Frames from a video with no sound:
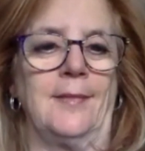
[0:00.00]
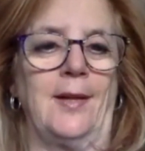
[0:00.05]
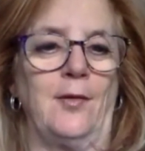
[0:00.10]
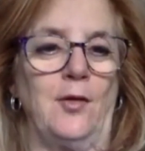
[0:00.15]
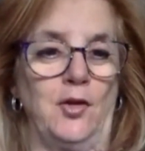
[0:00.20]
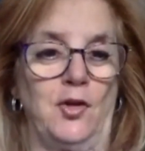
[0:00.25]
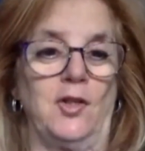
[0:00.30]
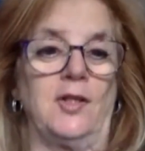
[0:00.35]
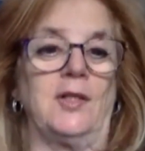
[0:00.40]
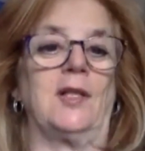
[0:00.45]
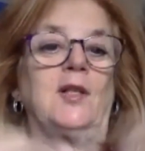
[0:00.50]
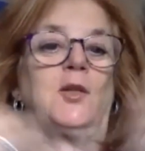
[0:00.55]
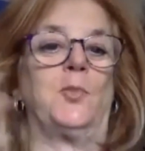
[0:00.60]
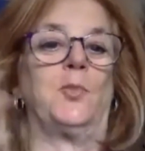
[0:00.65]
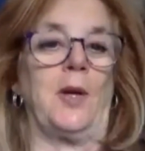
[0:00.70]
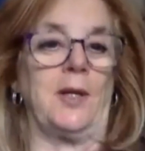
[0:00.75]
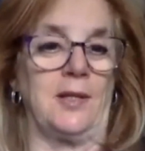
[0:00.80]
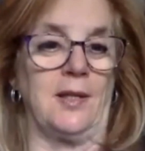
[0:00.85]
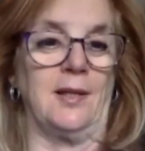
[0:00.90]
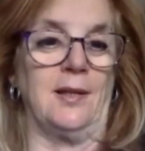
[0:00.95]
They're just
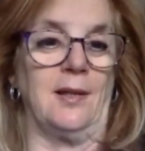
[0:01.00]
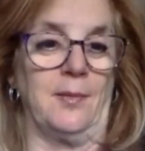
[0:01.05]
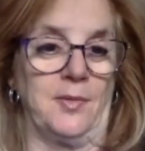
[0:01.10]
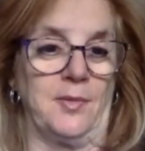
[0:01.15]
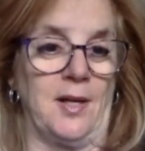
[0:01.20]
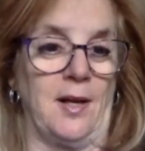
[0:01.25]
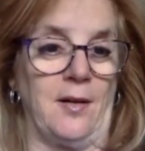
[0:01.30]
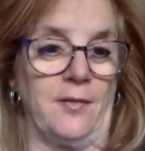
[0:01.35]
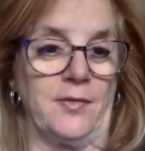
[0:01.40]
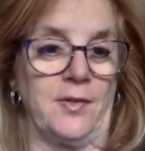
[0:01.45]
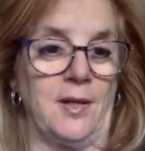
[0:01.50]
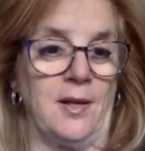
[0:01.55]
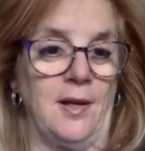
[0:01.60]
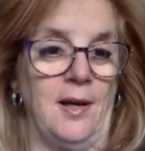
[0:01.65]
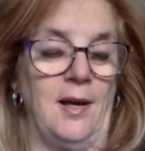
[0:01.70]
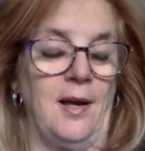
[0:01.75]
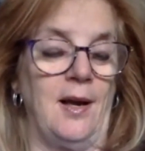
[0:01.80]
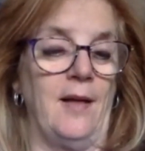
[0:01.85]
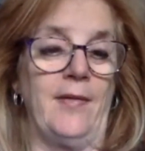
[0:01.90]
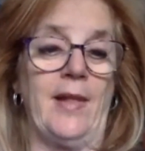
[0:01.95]
expressing themselves.
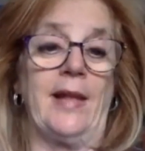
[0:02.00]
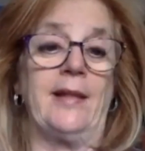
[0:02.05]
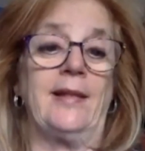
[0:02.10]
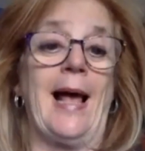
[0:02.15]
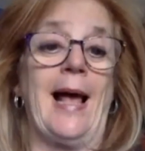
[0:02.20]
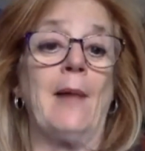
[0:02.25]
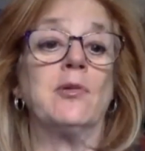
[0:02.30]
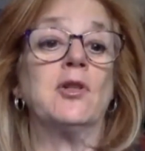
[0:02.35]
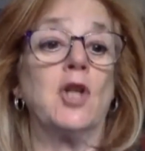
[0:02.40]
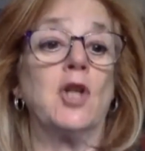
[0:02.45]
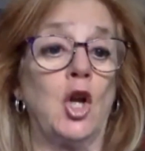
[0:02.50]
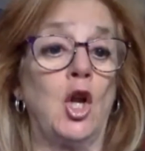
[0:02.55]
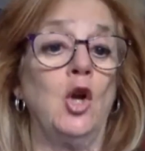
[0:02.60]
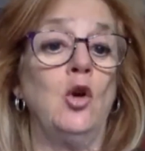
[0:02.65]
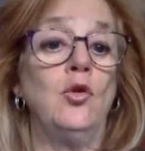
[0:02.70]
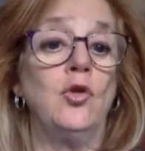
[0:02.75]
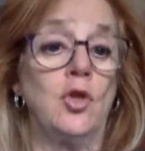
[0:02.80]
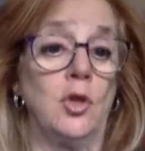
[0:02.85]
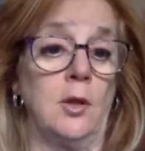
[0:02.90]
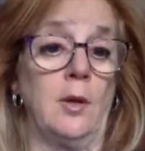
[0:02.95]
And that was a
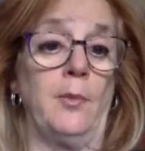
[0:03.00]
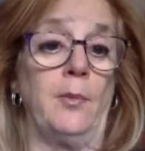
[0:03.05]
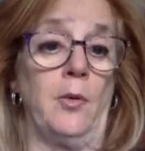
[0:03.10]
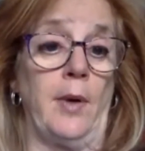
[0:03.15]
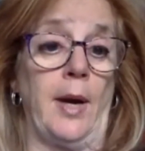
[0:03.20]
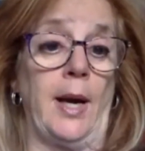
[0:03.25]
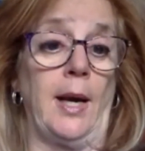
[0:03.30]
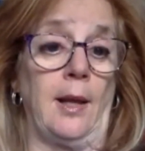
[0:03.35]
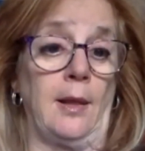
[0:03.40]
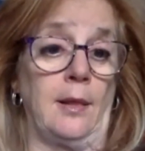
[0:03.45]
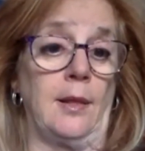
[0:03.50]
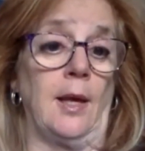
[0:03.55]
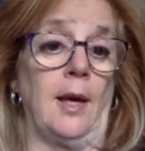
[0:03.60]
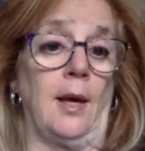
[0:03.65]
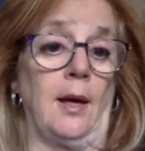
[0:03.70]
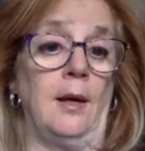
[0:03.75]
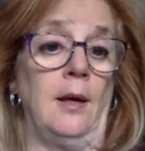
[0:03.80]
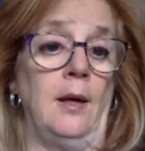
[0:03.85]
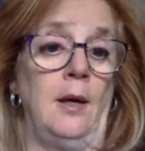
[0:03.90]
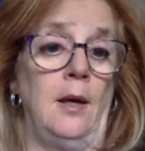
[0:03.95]
huge liberating
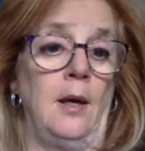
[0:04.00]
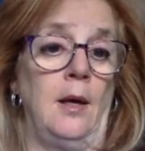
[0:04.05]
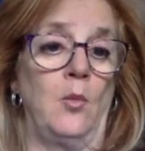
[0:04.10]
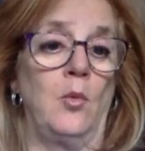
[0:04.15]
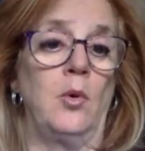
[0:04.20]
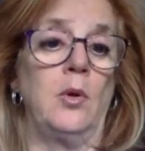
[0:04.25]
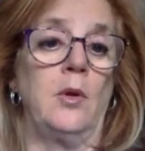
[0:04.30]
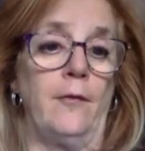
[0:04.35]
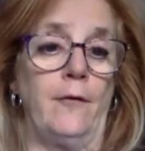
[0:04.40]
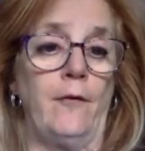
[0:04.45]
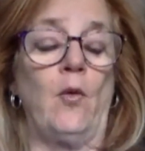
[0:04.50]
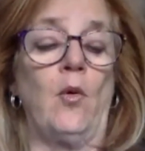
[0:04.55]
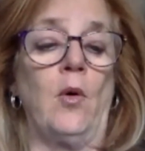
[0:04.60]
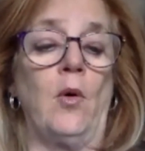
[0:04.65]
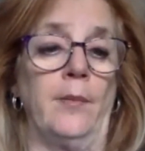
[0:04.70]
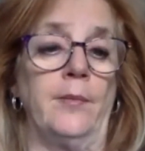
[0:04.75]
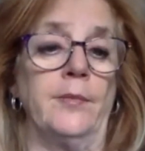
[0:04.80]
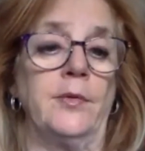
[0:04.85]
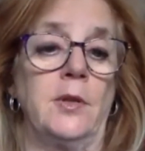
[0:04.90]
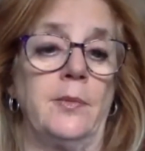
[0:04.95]
thing with the
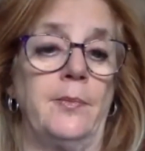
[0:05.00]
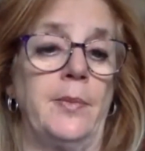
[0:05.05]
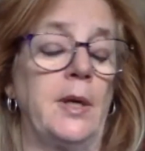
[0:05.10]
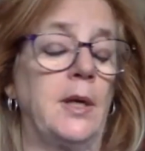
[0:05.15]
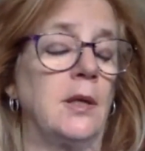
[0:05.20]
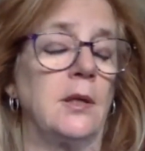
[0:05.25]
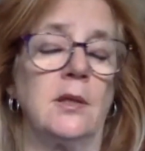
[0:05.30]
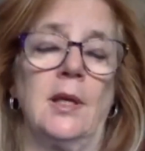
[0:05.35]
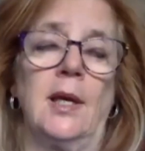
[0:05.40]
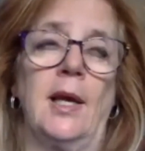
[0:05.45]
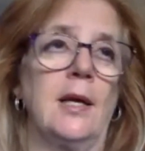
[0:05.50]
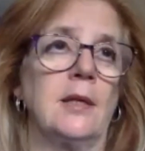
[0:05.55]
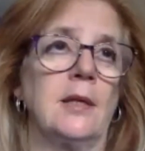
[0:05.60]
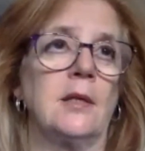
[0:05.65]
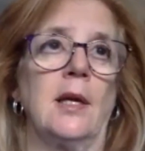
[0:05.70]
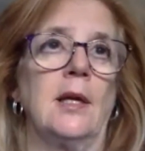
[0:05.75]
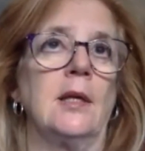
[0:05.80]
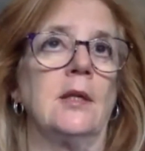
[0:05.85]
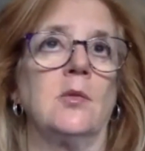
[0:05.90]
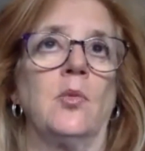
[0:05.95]
forums, because the
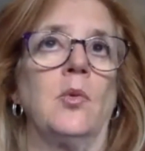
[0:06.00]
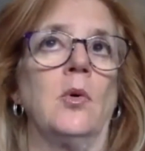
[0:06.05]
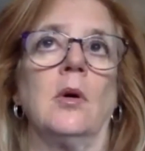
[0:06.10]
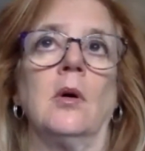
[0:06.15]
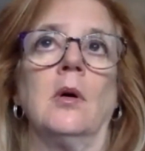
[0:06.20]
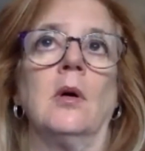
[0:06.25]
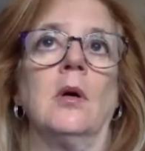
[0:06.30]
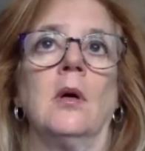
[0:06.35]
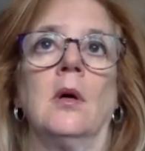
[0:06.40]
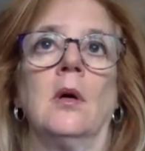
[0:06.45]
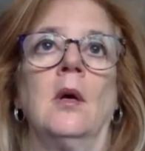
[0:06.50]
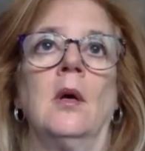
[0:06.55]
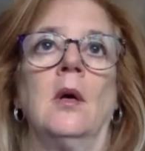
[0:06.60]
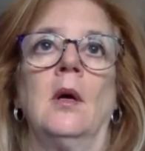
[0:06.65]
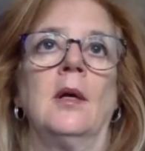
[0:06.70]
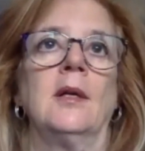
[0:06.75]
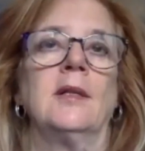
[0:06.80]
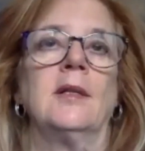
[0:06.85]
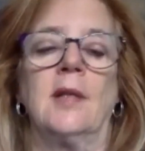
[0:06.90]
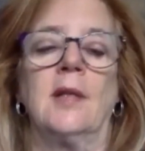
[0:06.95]
essays were,
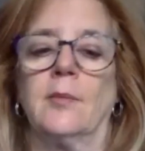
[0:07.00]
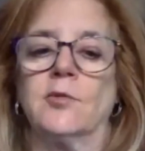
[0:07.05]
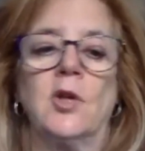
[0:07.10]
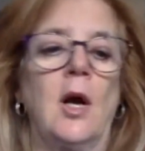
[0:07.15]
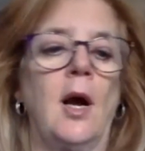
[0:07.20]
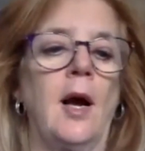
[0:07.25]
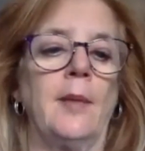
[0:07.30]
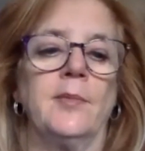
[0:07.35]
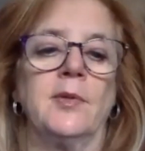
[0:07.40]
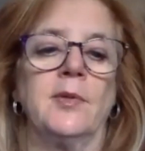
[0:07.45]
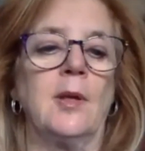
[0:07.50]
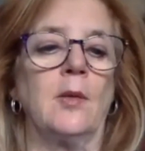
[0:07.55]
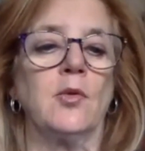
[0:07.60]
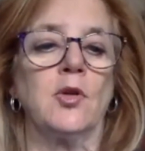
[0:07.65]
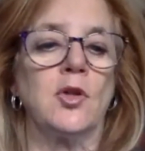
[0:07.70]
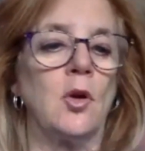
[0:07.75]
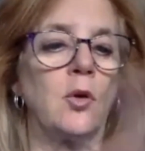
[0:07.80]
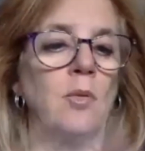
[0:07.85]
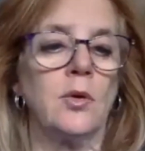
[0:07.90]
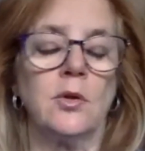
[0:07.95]
sometimes they were
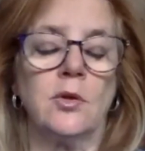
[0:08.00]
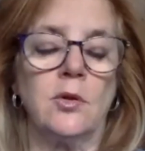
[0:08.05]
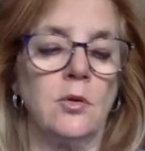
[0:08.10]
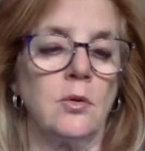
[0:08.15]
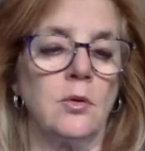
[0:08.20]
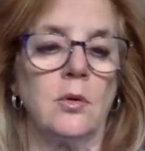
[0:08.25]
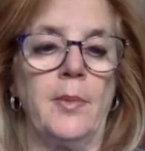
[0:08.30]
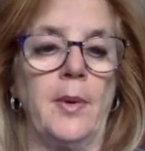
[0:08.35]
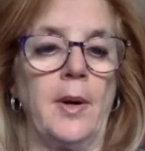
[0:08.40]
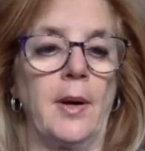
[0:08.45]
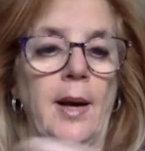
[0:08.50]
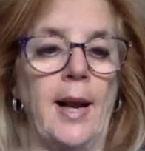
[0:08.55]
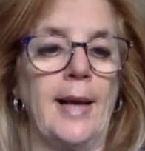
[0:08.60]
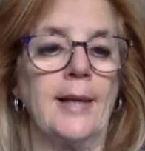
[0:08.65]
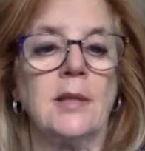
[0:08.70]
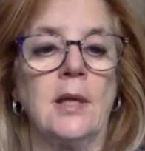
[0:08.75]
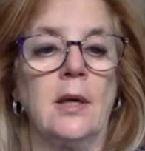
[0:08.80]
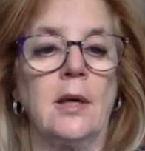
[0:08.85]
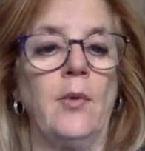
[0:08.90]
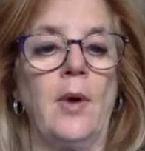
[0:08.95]
so concerned about
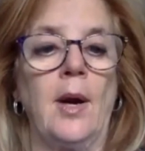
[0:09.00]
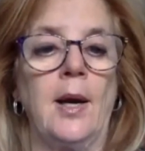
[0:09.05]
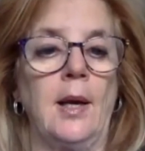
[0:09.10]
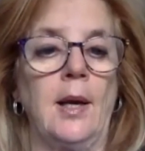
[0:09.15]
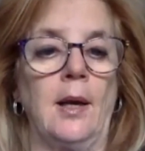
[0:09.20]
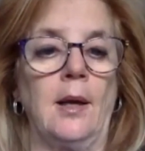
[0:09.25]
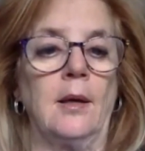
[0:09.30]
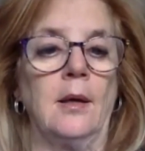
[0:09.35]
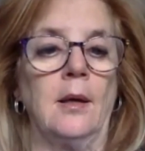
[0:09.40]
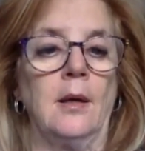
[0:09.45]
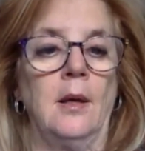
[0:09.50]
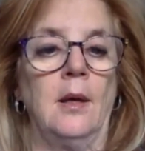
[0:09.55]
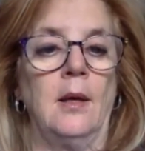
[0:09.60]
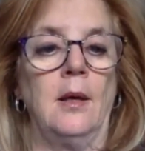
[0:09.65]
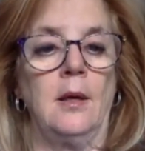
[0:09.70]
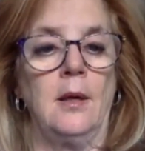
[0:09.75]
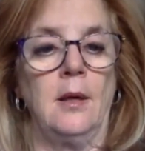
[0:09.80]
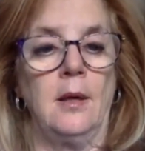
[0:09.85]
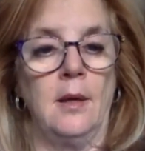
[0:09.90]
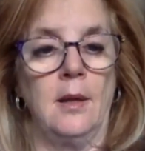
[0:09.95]
essay writing
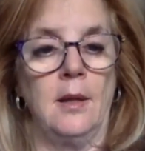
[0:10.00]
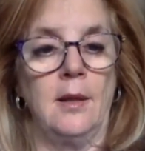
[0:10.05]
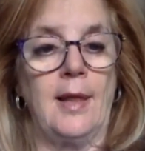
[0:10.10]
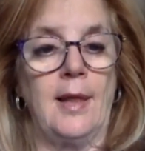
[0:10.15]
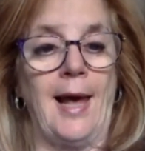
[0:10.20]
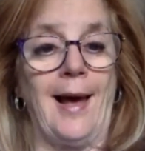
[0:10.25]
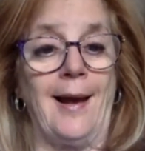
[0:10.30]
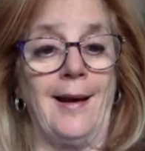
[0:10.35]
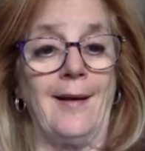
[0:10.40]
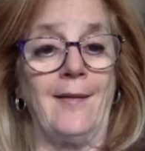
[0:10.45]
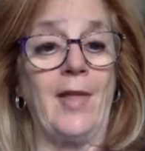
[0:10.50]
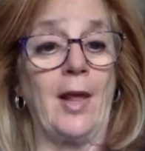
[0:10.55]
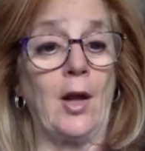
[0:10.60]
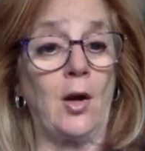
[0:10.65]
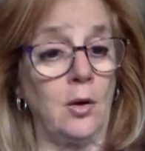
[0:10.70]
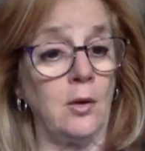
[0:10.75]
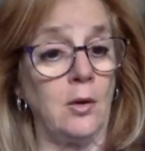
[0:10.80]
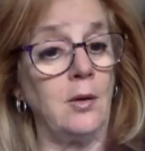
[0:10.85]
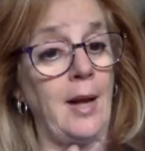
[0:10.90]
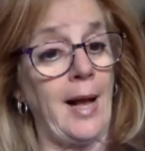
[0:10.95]
that they
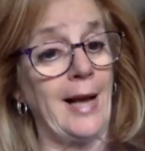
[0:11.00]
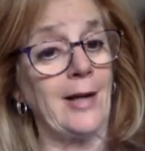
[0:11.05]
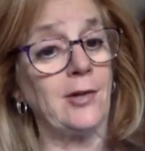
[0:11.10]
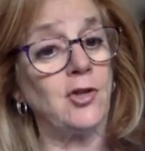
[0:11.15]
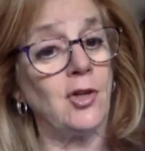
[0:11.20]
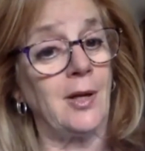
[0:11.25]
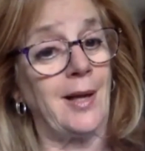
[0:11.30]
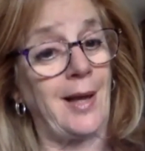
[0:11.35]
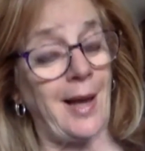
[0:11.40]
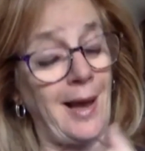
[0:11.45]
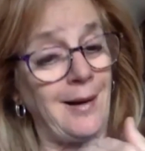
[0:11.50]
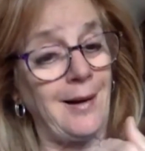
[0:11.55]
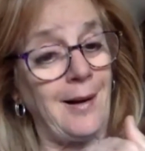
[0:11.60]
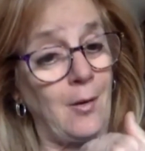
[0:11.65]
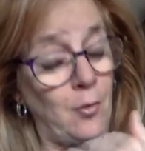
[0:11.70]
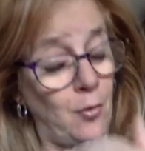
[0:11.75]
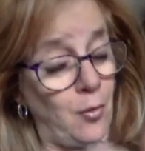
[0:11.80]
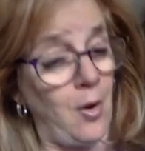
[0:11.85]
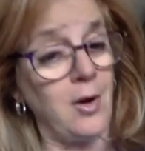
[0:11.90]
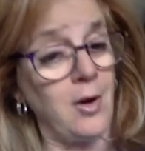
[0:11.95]
couldn't actually get
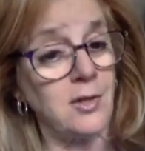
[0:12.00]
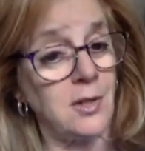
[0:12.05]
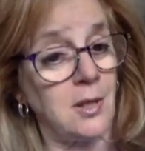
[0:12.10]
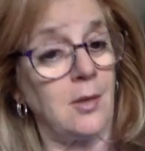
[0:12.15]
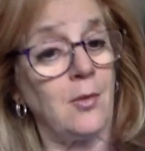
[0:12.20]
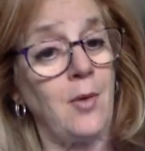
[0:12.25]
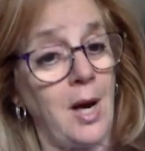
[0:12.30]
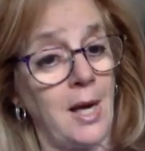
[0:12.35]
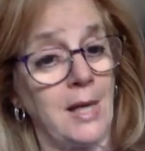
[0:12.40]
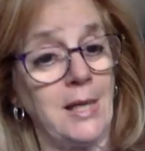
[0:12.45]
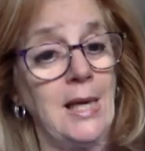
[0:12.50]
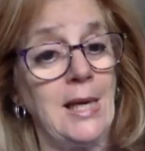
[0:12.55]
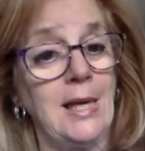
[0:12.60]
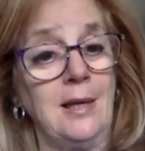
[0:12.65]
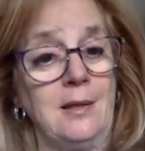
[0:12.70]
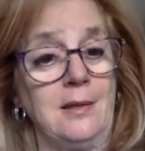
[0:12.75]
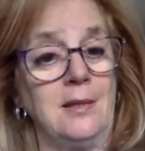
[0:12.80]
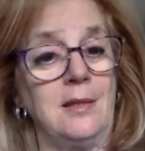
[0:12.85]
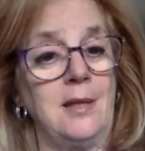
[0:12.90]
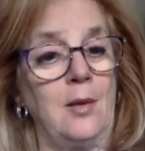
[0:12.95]
across their ideas.